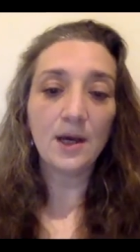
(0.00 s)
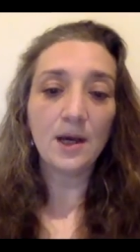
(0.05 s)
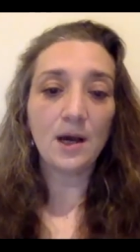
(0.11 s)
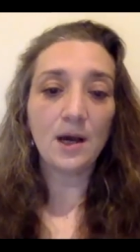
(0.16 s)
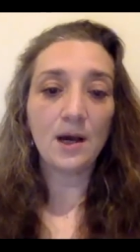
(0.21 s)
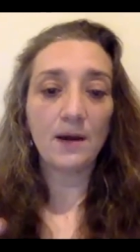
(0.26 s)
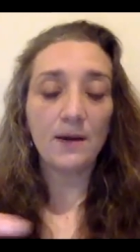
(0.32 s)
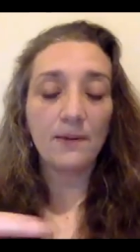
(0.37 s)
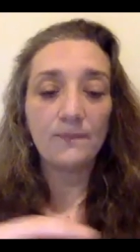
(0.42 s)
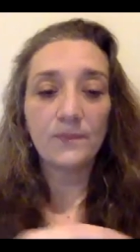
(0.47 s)

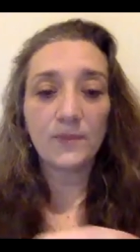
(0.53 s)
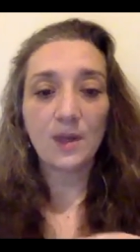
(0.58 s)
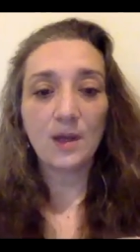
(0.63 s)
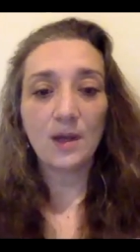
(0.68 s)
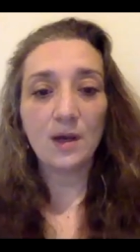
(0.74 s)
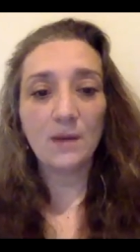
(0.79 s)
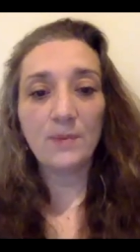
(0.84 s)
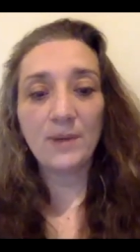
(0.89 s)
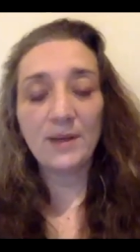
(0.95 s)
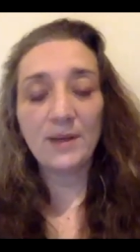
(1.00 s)
Um,
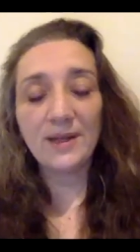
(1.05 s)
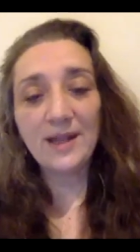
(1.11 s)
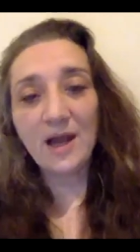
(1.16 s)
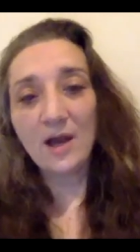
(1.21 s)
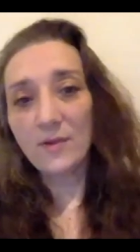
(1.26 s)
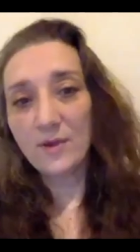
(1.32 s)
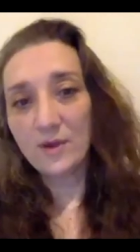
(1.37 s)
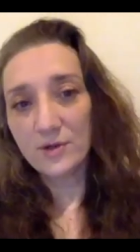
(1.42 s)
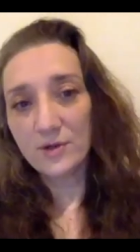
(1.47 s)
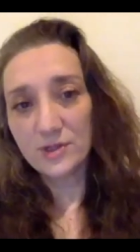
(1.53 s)
but now
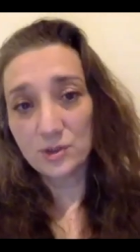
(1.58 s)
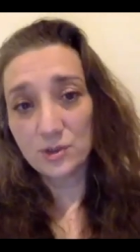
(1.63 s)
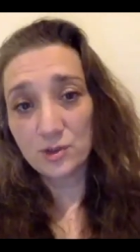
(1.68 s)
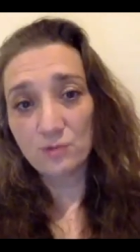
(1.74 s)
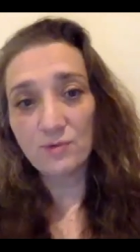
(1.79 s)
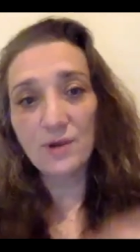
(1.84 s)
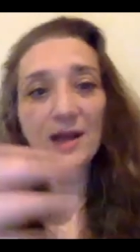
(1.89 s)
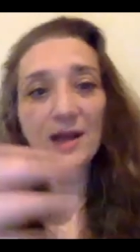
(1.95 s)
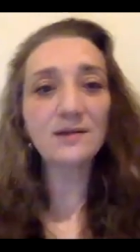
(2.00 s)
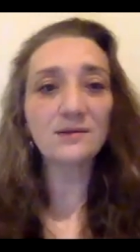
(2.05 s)
there is a
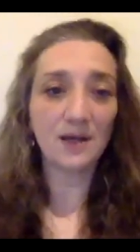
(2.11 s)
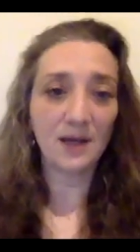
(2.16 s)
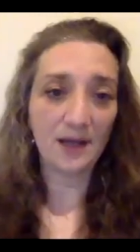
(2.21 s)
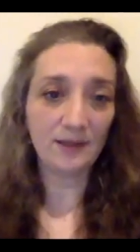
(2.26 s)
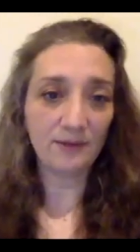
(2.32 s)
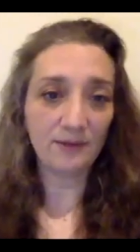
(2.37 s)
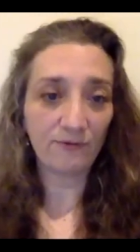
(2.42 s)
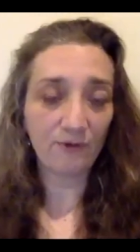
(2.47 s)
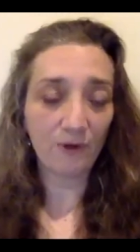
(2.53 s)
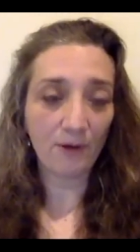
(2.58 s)
direct
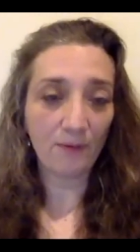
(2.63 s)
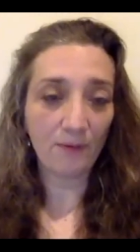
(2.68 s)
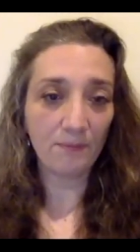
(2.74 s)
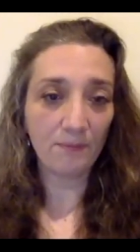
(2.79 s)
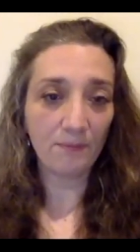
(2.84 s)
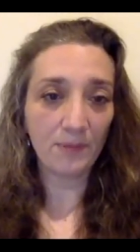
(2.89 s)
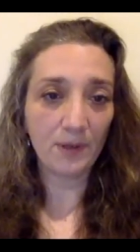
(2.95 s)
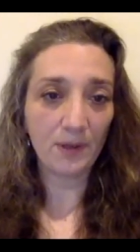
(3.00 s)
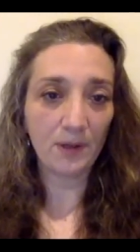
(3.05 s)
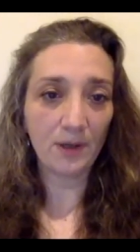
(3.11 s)
line from
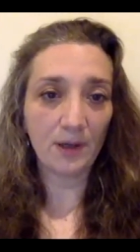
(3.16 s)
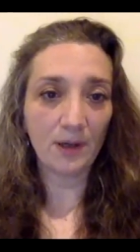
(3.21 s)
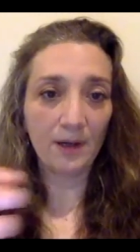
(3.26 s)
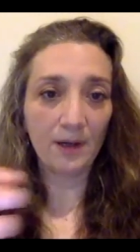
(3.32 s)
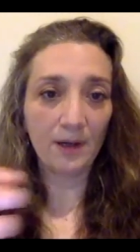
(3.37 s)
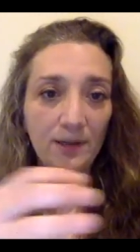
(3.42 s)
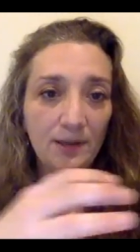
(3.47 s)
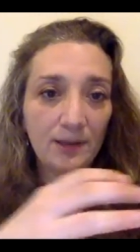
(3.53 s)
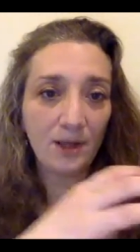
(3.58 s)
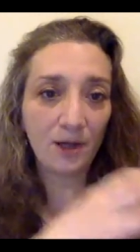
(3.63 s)
uh,
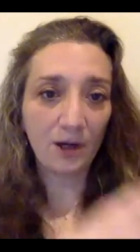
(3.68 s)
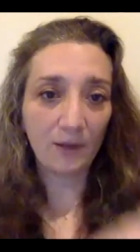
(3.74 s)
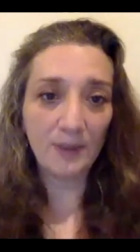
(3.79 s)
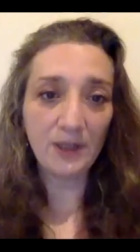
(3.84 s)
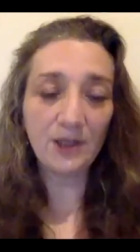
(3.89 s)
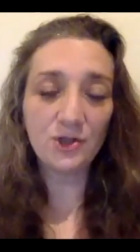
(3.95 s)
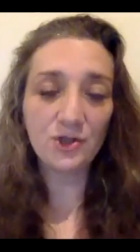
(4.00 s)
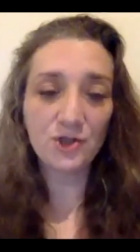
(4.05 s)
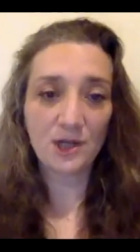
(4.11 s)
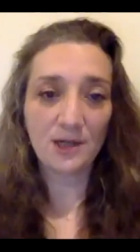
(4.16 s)
the
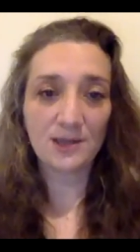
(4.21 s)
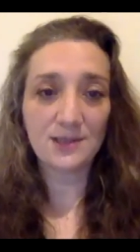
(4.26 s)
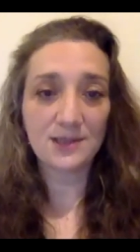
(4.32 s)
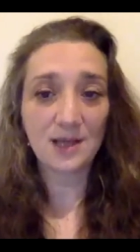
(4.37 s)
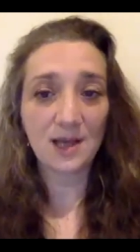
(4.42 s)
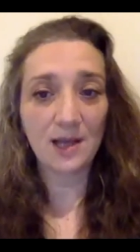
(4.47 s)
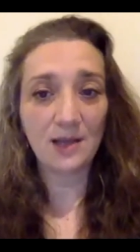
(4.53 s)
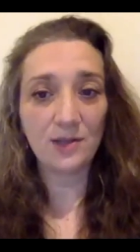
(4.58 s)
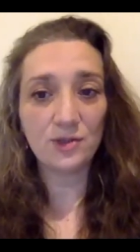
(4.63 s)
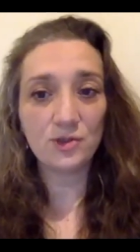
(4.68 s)
Armenian
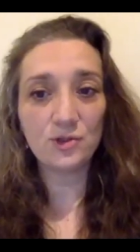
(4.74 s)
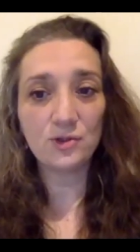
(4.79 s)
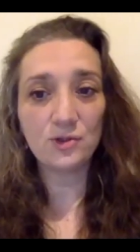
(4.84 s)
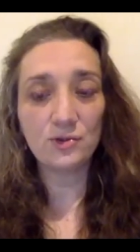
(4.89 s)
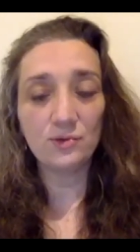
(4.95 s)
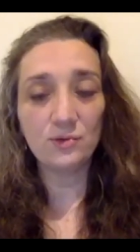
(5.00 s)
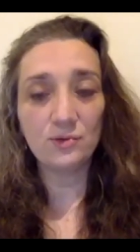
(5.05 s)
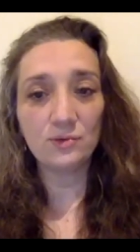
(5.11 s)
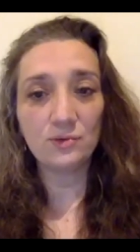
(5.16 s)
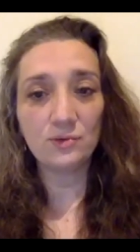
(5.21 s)
Genocide
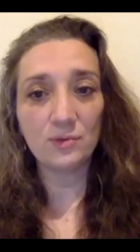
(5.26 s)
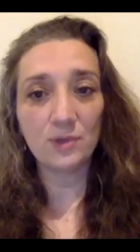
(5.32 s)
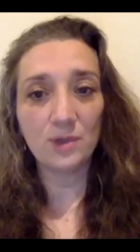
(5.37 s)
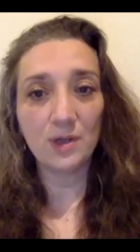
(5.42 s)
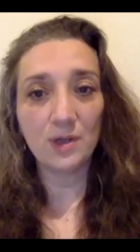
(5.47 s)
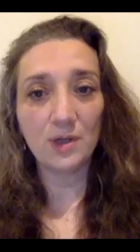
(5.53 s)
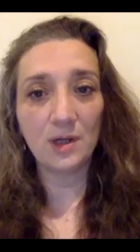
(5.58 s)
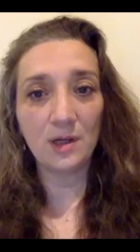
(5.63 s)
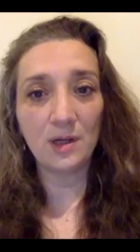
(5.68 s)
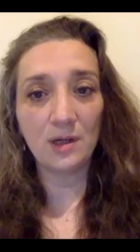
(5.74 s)
to
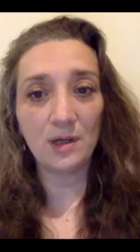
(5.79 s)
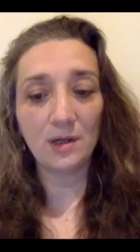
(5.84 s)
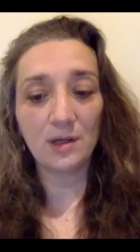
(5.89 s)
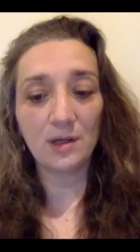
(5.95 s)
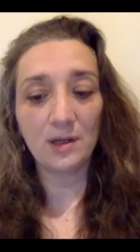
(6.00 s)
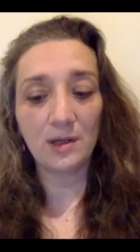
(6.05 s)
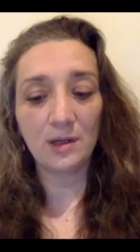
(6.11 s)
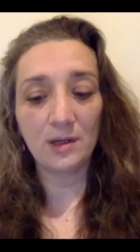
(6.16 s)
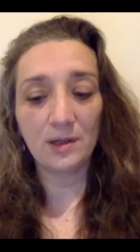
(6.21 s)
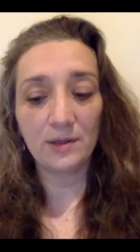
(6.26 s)
uh,
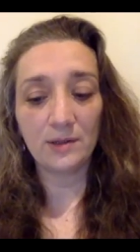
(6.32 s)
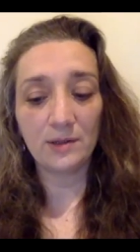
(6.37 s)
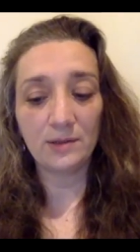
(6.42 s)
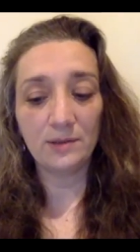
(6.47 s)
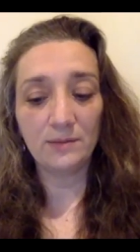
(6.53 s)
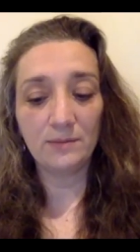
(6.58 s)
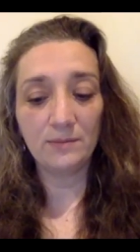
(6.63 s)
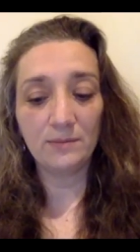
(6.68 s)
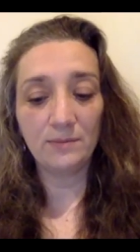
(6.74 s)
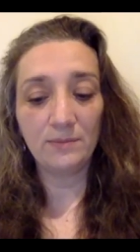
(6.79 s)
uh,
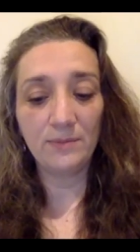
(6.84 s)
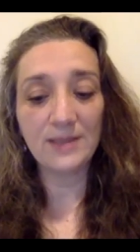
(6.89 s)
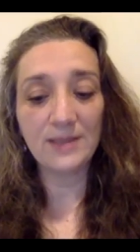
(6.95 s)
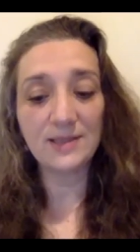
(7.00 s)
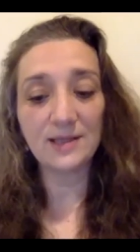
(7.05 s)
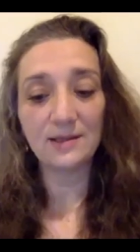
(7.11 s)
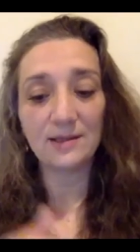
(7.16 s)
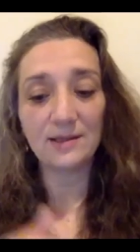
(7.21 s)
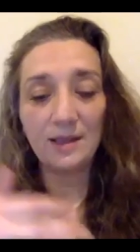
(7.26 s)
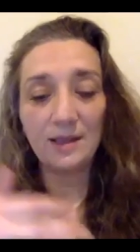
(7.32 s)

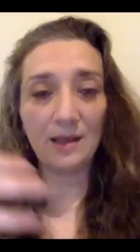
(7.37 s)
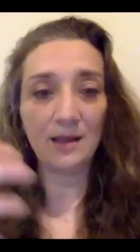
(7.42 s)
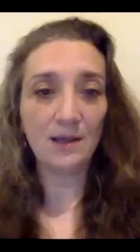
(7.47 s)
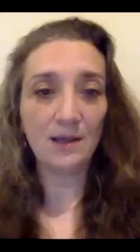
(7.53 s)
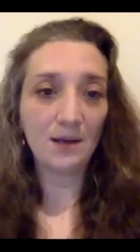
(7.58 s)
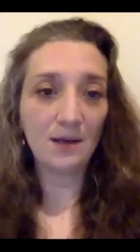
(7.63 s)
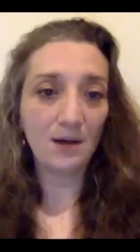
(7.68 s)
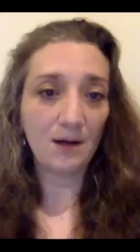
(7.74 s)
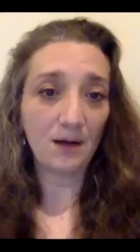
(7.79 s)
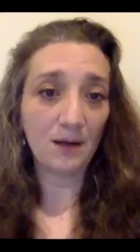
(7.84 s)
basically
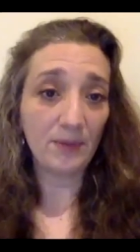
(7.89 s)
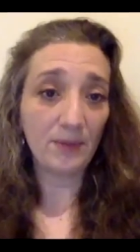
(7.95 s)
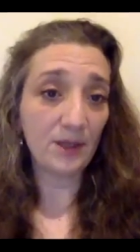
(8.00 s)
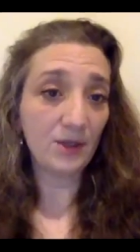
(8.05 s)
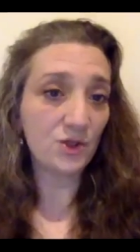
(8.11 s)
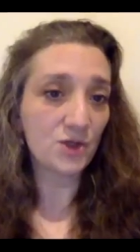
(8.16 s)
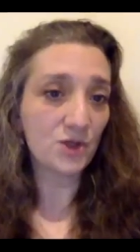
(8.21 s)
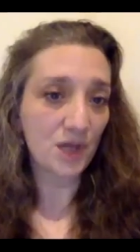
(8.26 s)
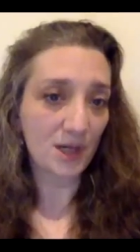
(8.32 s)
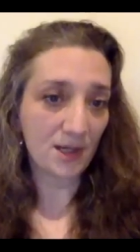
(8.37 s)
Armenian
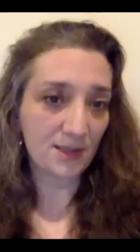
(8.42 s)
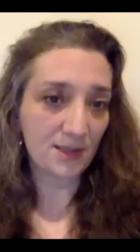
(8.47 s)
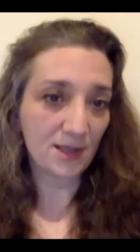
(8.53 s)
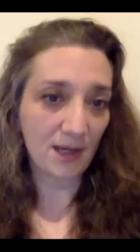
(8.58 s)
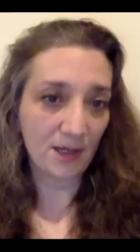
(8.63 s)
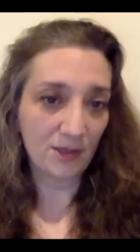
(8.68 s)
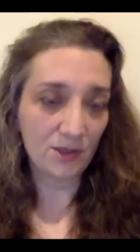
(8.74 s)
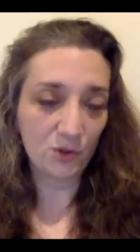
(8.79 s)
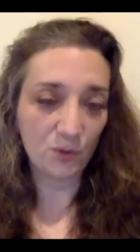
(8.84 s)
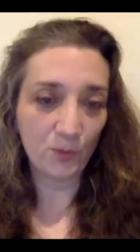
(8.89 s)
Genocide
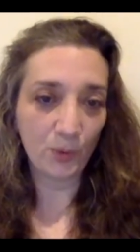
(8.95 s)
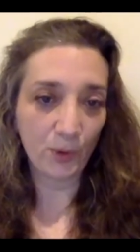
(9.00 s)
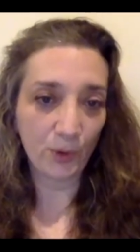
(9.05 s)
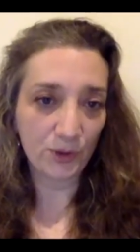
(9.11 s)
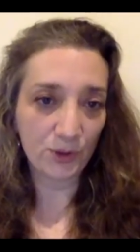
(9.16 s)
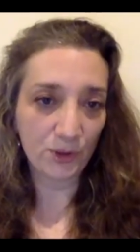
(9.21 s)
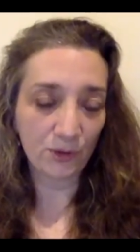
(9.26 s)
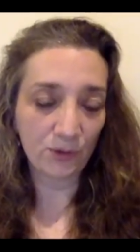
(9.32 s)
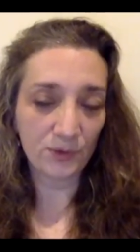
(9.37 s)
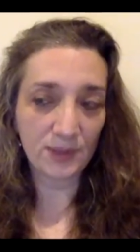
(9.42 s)

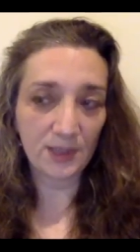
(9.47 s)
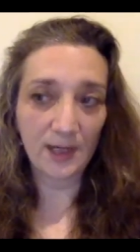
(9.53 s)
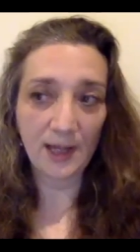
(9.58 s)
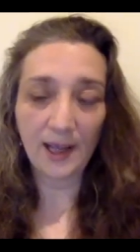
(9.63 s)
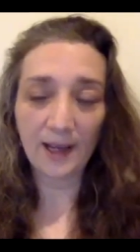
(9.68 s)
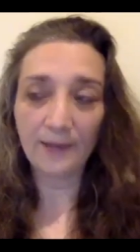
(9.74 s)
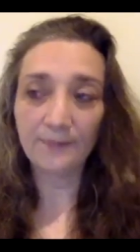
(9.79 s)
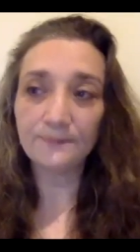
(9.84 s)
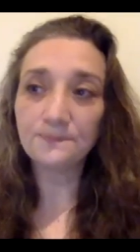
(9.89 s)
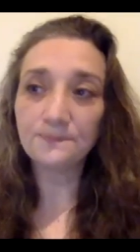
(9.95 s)
2.0 today.